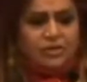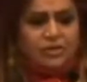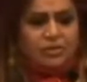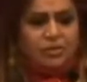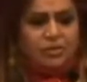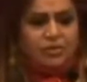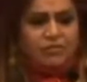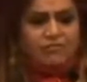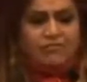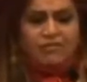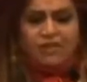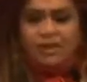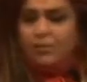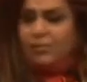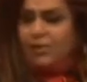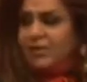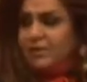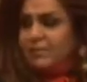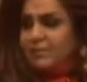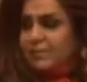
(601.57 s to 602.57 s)
called Fair
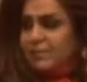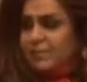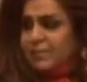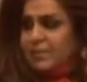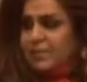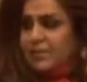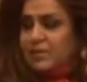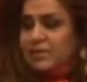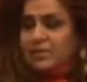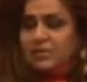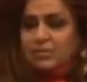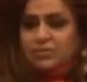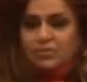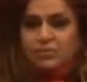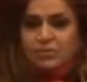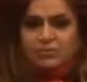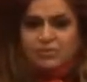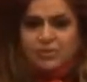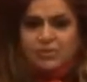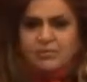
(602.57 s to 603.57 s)
One
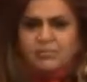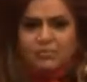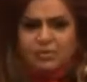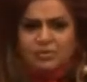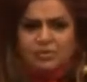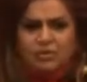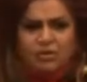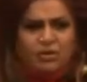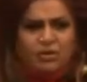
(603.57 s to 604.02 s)
which became one of the